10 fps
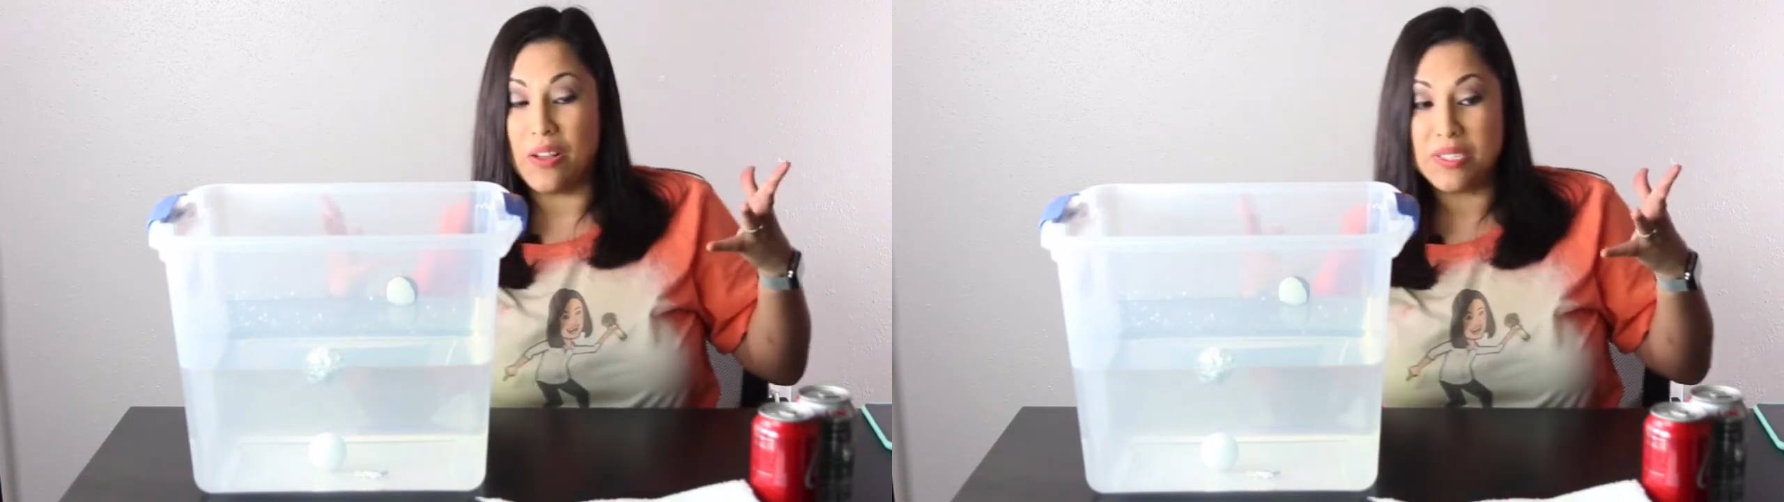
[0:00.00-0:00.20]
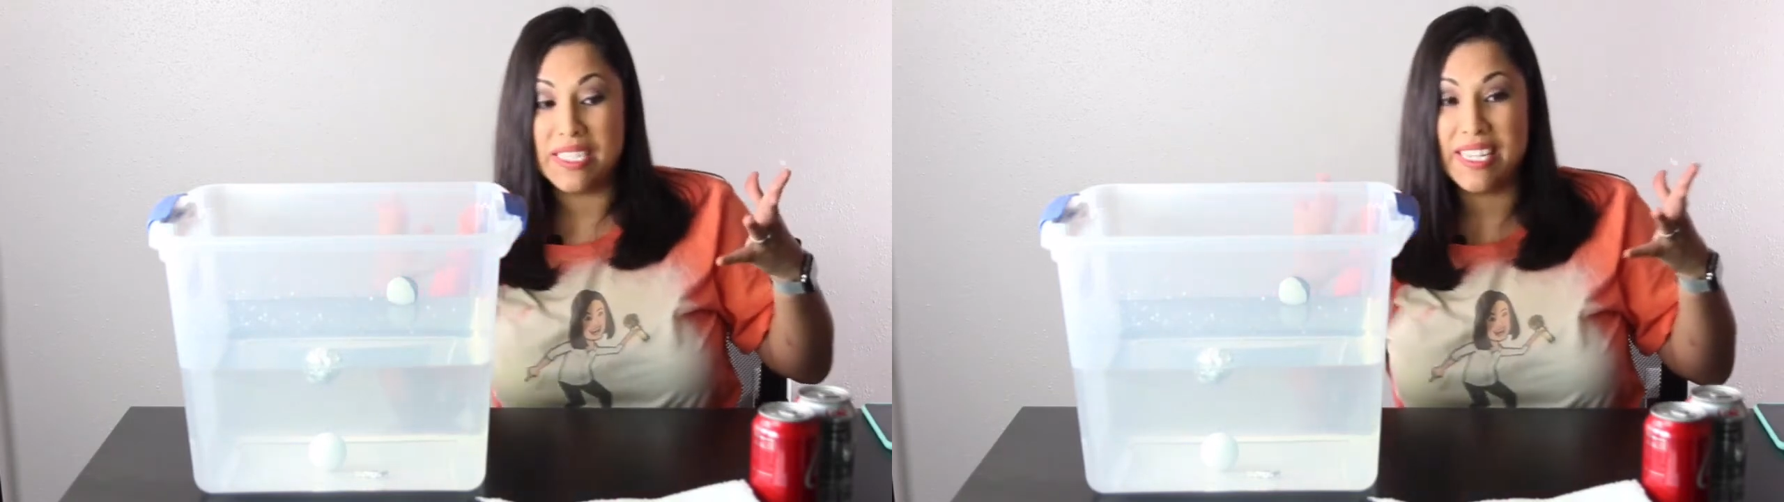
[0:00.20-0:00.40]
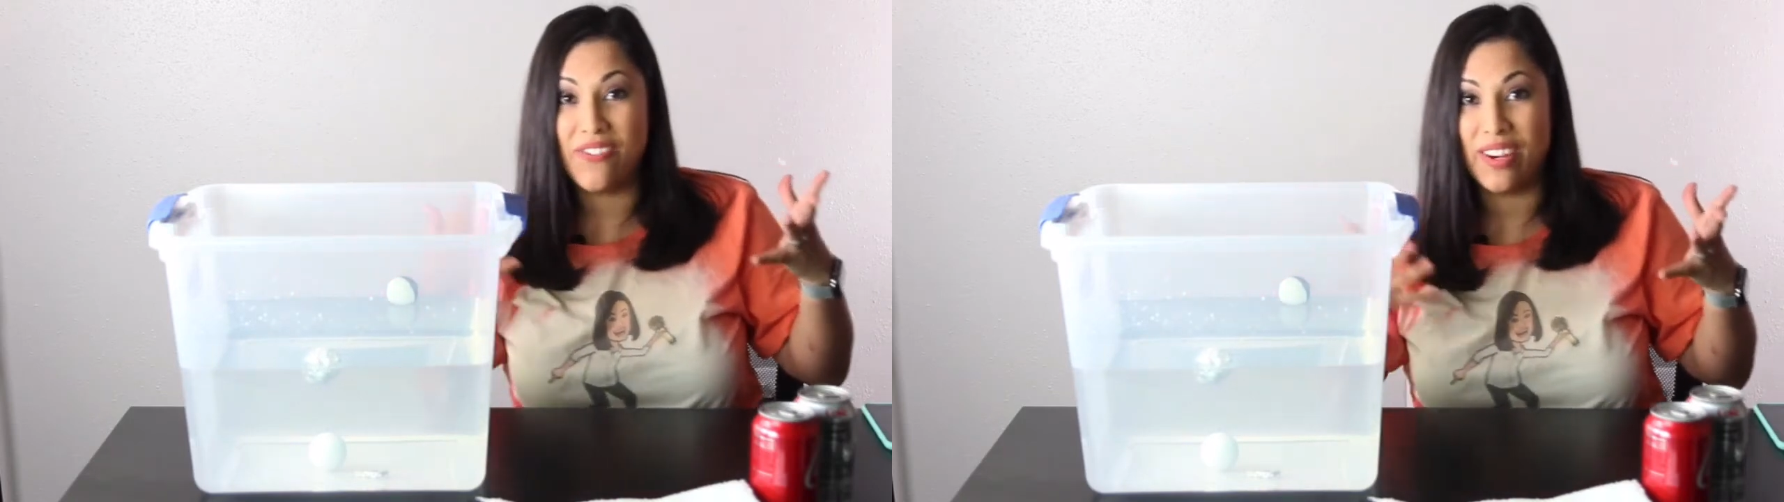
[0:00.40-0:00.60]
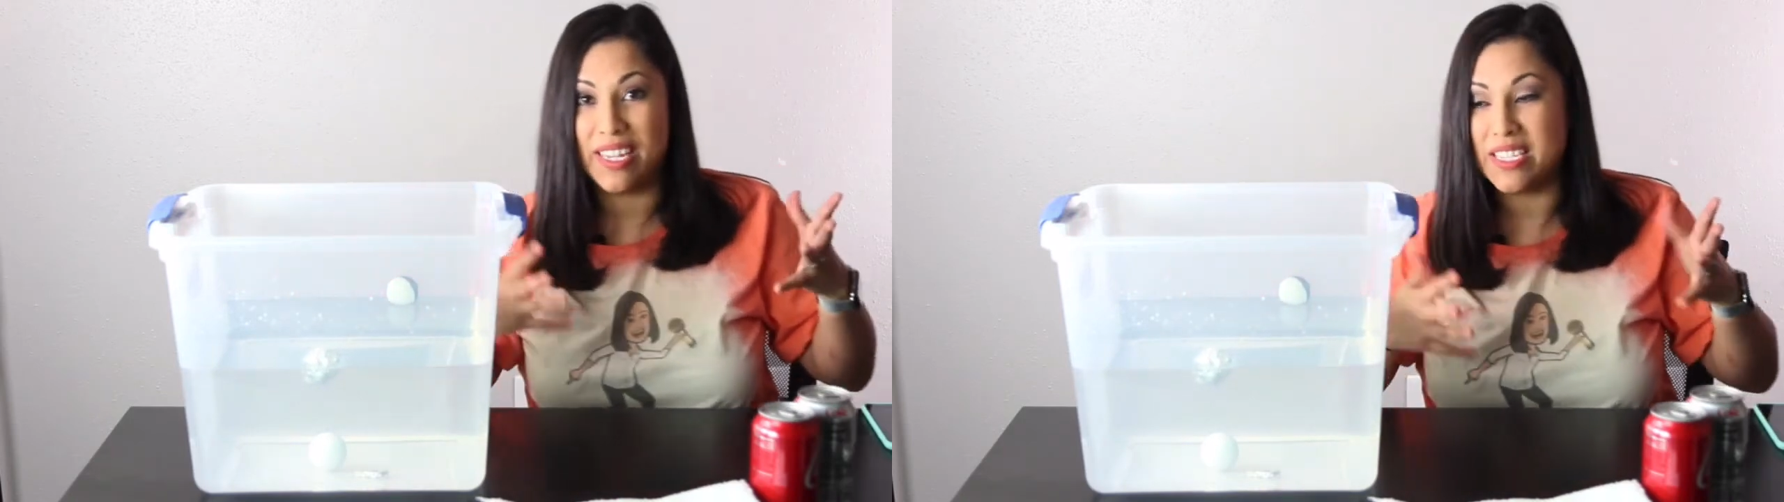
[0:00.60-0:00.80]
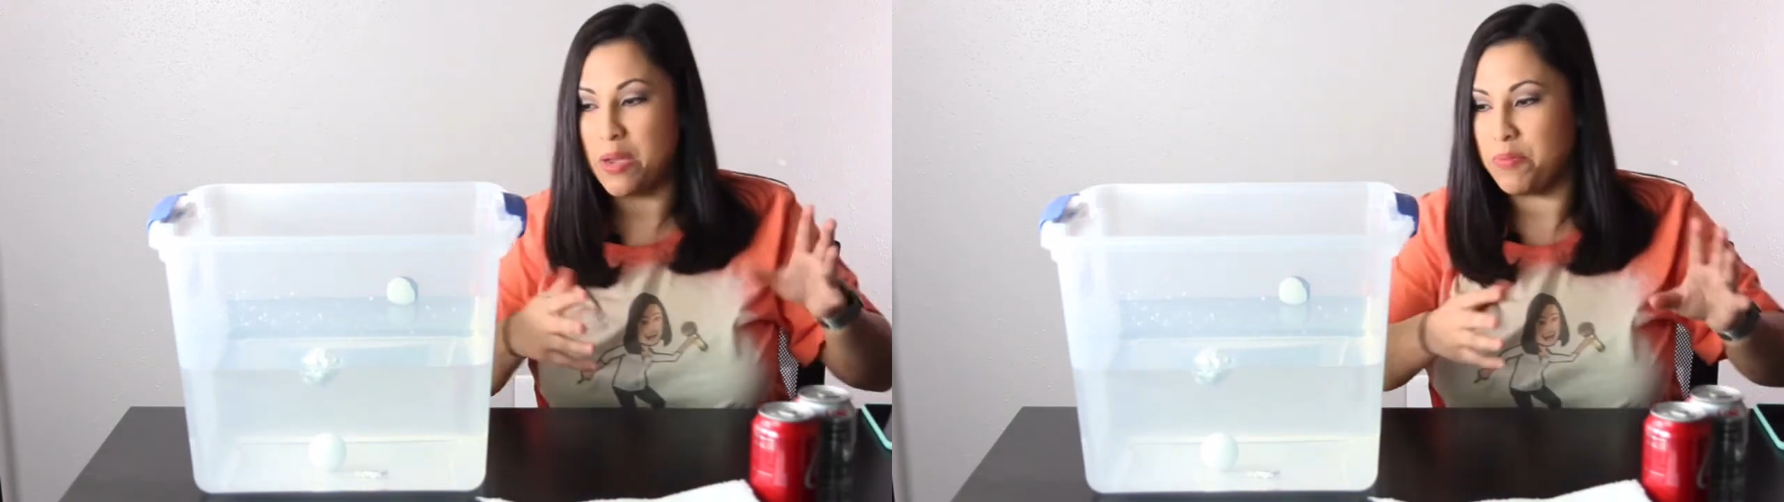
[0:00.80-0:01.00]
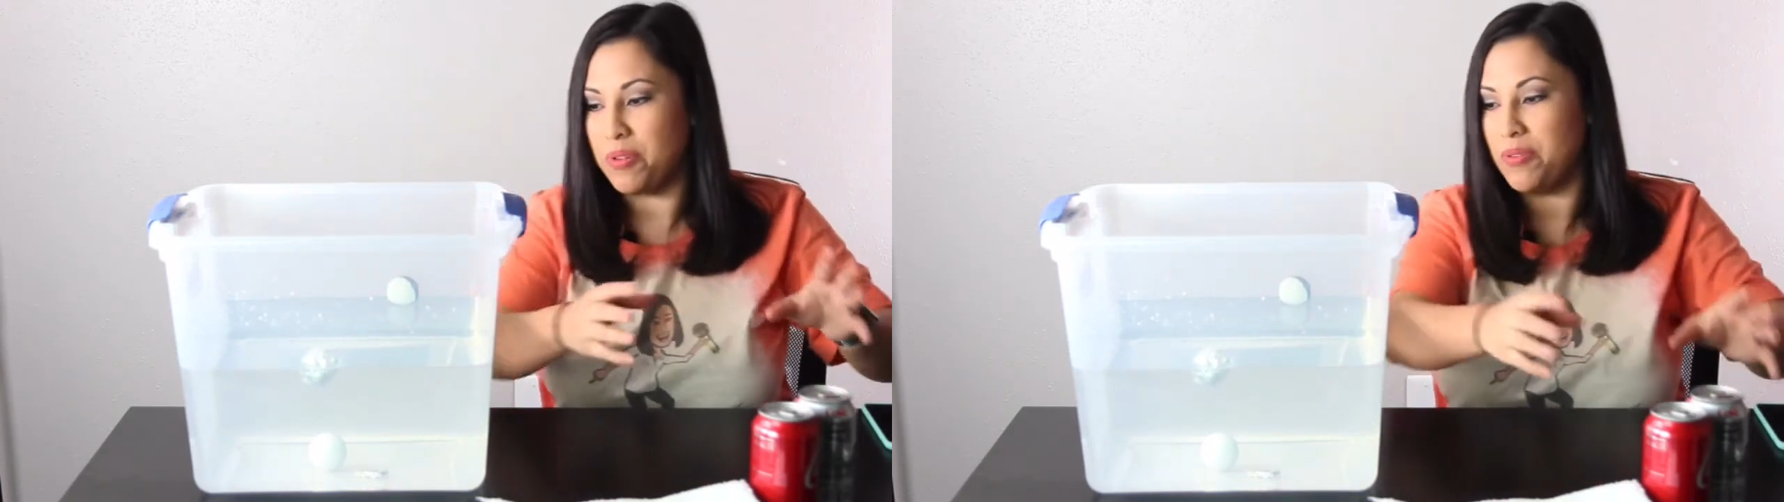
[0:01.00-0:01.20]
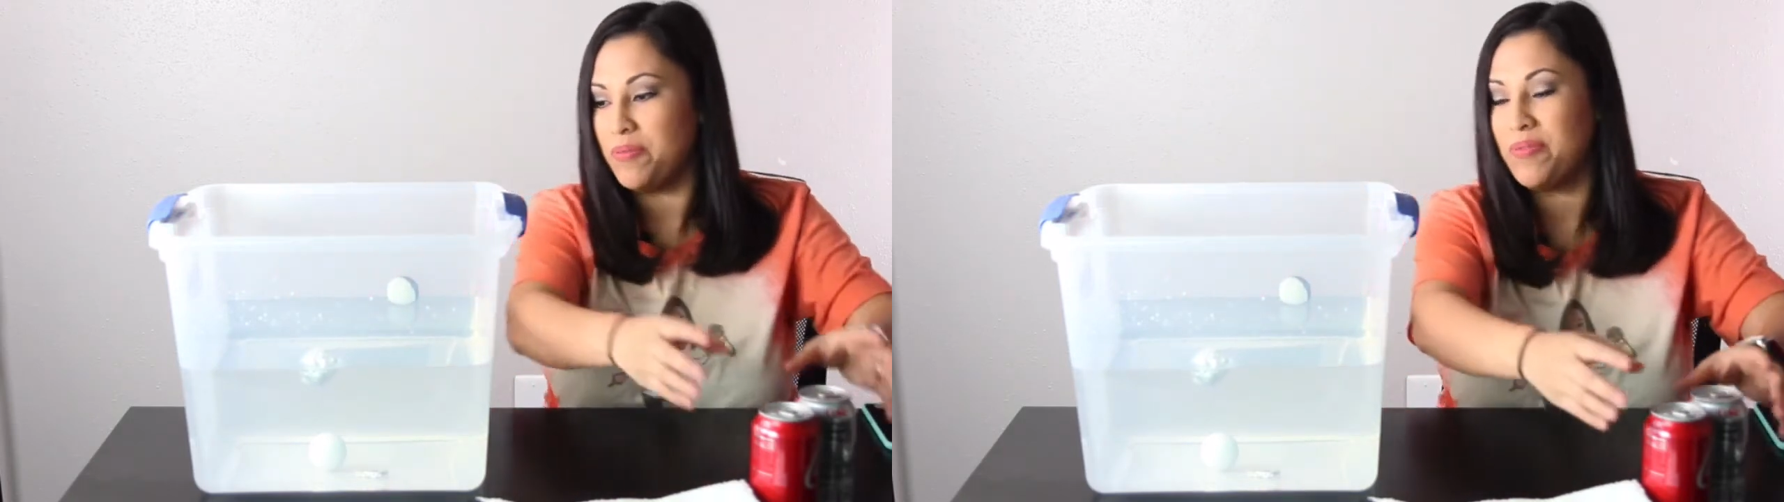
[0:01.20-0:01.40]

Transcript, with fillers: was a different example.